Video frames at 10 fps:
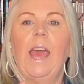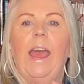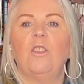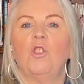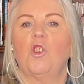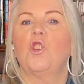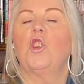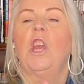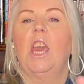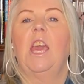and just
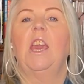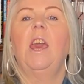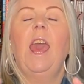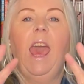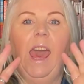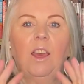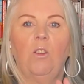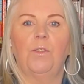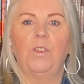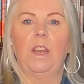share how
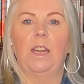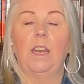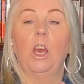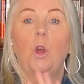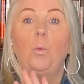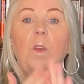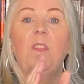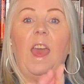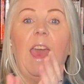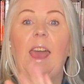you're feeling
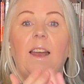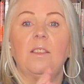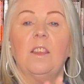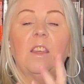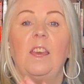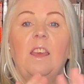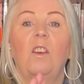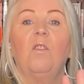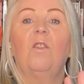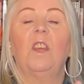without
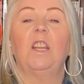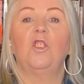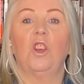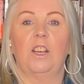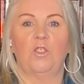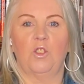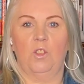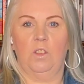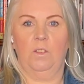feeling judged?